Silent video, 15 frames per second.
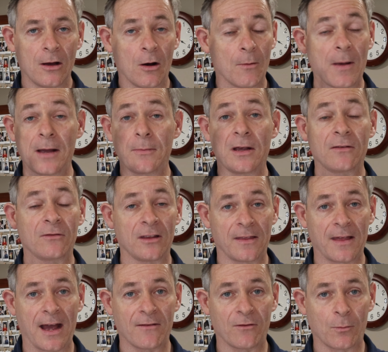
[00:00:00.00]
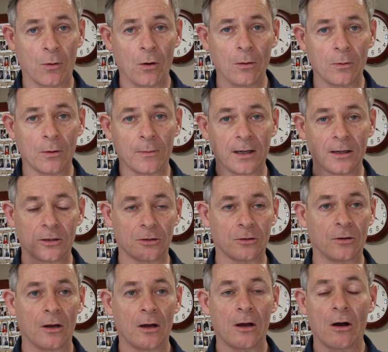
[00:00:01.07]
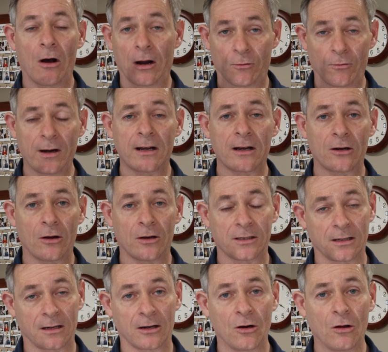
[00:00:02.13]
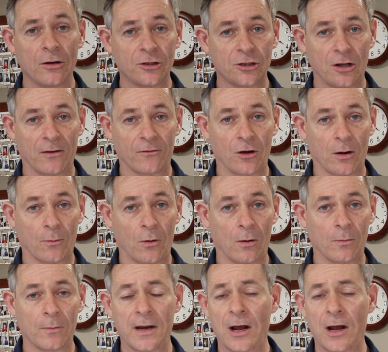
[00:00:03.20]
or maybe even that they have a problem, into I recognize and acknowledge that I've got a problem.